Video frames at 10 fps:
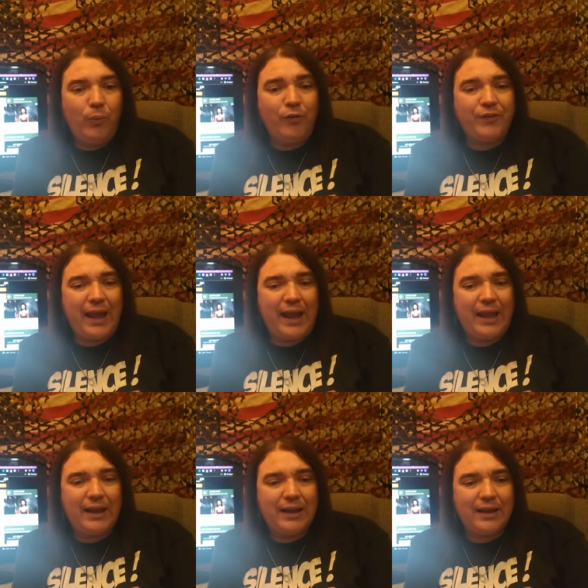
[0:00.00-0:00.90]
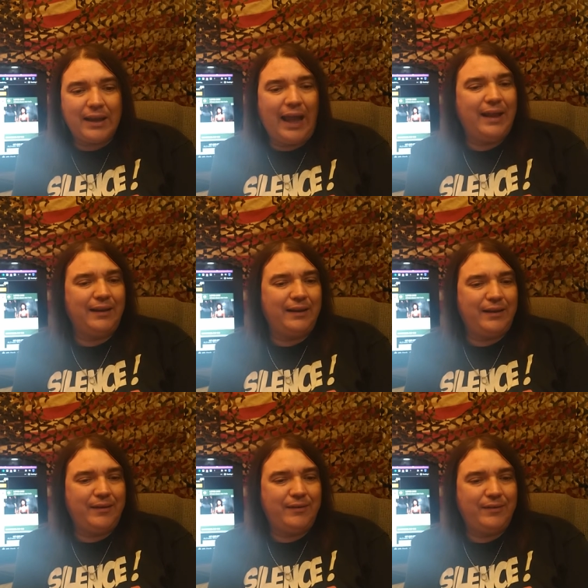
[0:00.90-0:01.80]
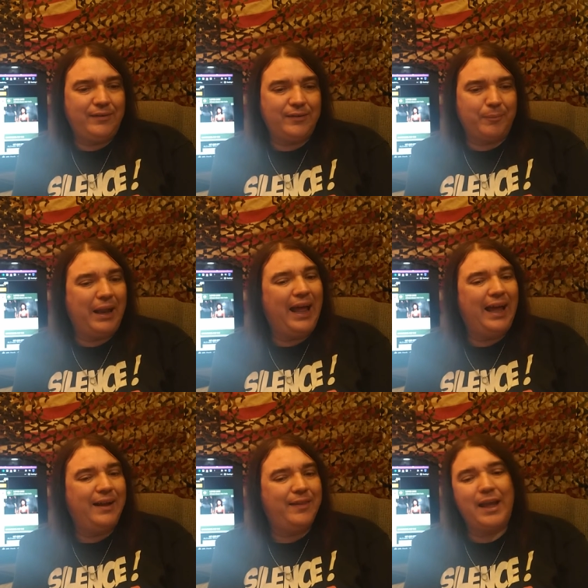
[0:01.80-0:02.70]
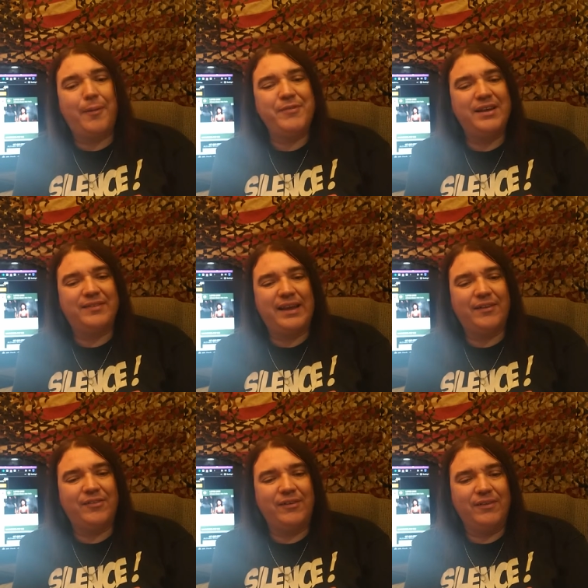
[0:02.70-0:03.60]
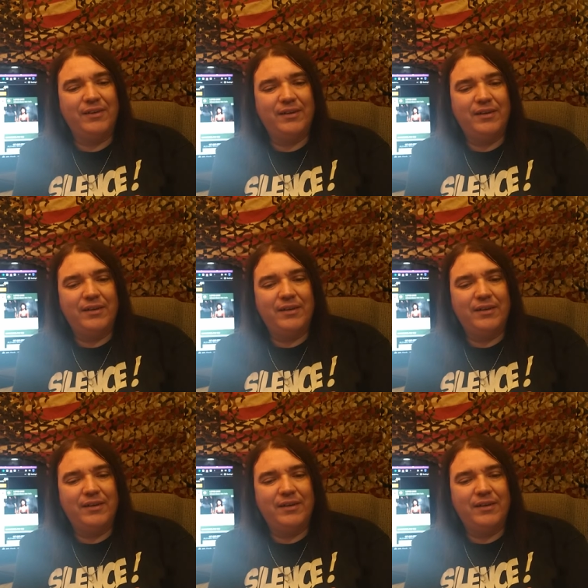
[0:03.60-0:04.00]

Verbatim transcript: Wolfgang kindly supplied the obvious answer.